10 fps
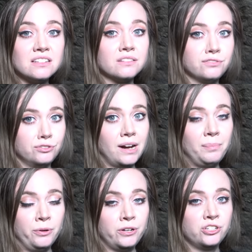and full
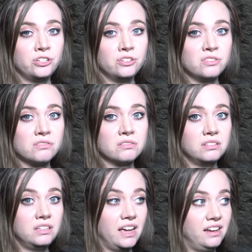apparitions,
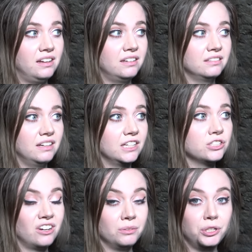yeah, it's
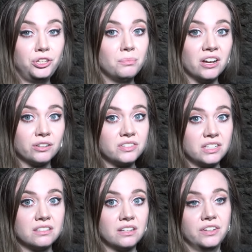common. You might have
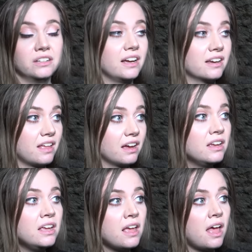seen something like that.
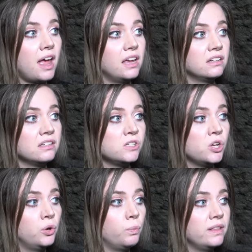And
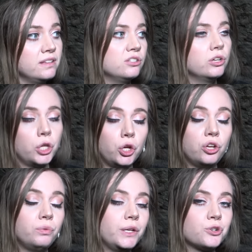when this
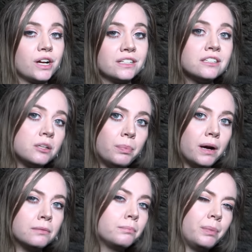occurred, we tried to
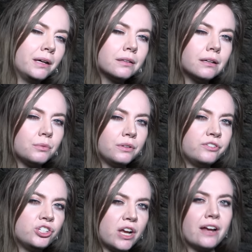debunk it with
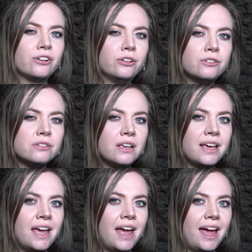shadows,
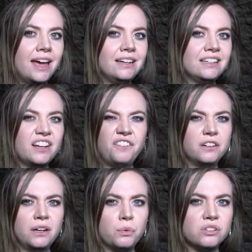and it
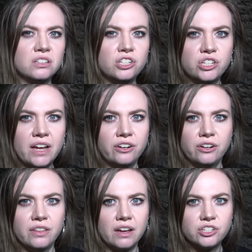definitely wasn't a
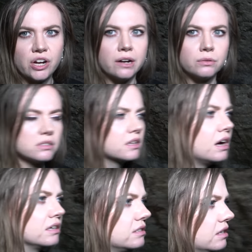shadow that Jared was
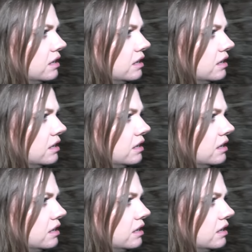casting